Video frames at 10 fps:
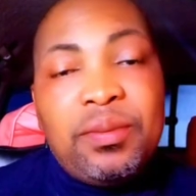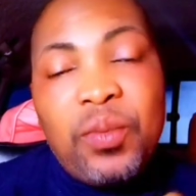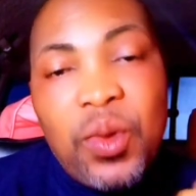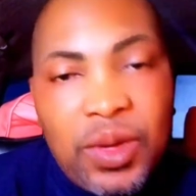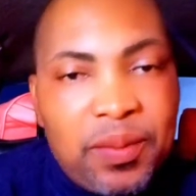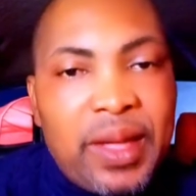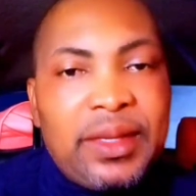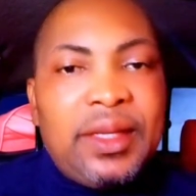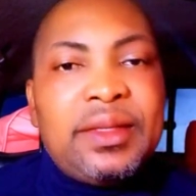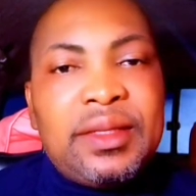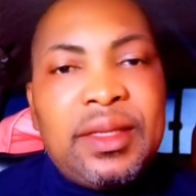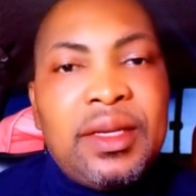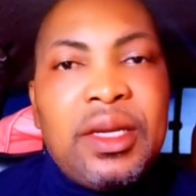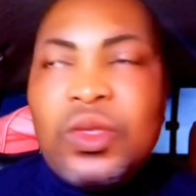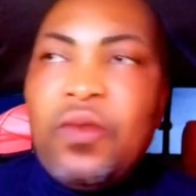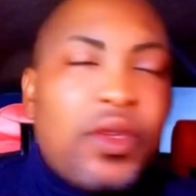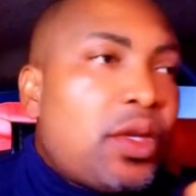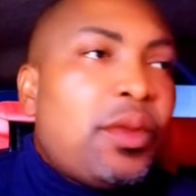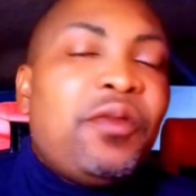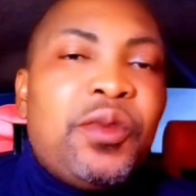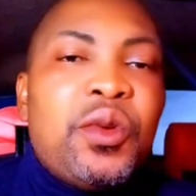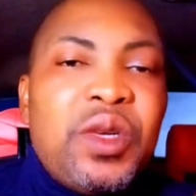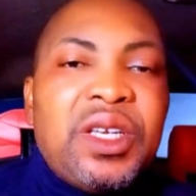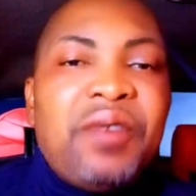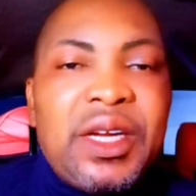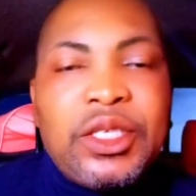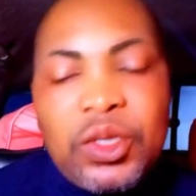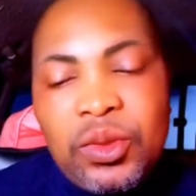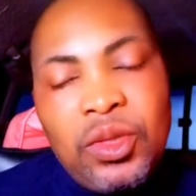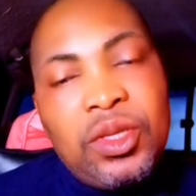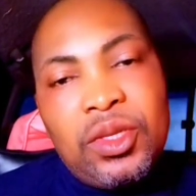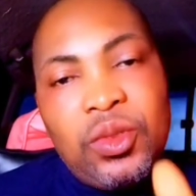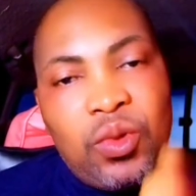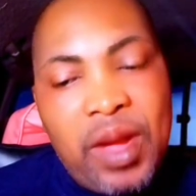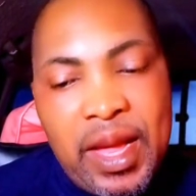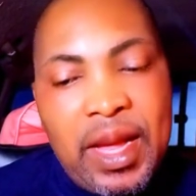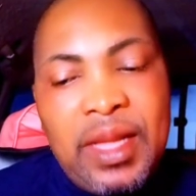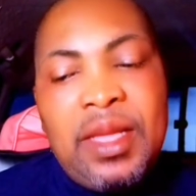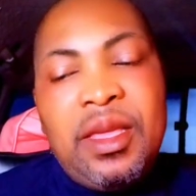Polymarket. So for some of you, whichever region you are,